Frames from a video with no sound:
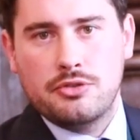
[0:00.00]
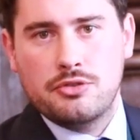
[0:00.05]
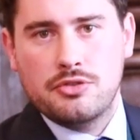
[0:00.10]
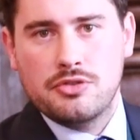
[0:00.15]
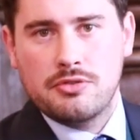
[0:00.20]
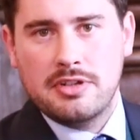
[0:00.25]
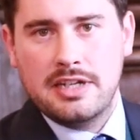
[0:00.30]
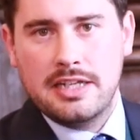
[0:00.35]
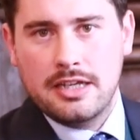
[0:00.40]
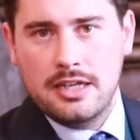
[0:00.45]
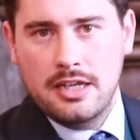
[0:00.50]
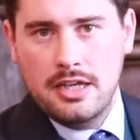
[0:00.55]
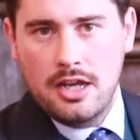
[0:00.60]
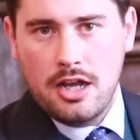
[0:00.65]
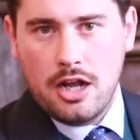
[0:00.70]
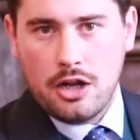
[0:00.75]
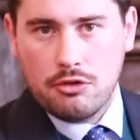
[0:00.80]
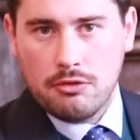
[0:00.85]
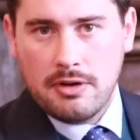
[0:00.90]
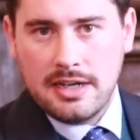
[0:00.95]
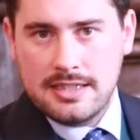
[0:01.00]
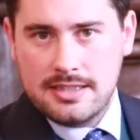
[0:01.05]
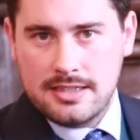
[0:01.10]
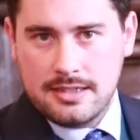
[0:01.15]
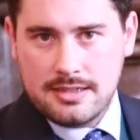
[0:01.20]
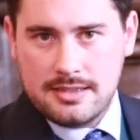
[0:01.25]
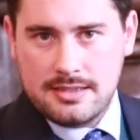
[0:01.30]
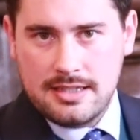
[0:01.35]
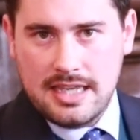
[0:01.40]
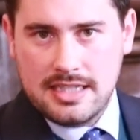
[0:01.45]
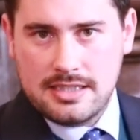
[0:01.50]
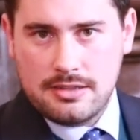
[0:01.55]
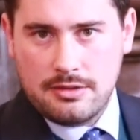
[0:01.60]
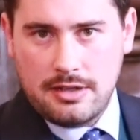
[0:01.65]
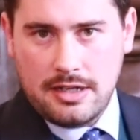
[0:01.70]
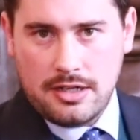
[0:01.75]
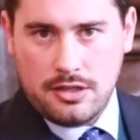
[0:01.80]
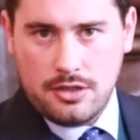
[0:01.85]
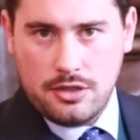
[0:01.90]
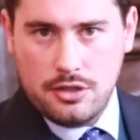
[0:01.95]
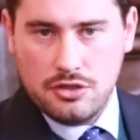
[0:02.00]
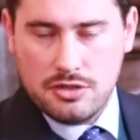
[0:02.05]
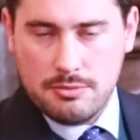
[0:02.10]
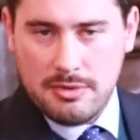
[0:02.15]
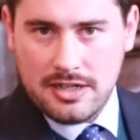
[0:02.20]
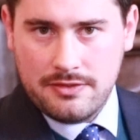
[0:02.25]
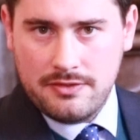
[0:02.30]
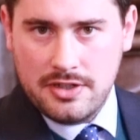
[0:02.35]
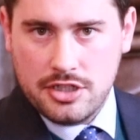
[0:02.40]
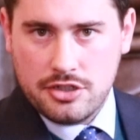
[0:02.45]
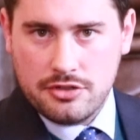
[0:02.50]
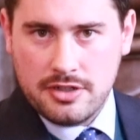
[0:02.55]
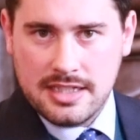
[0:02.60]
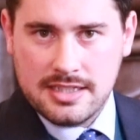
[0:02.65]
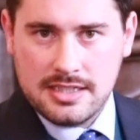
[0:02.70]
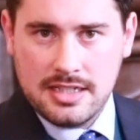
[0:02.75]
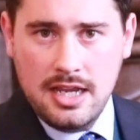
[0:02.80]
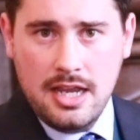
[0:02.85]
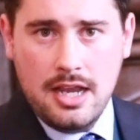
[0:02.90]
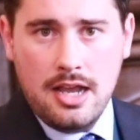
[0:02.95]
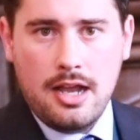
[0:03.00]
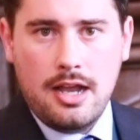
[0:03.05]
which was really a great success. We had a huge amount of interest.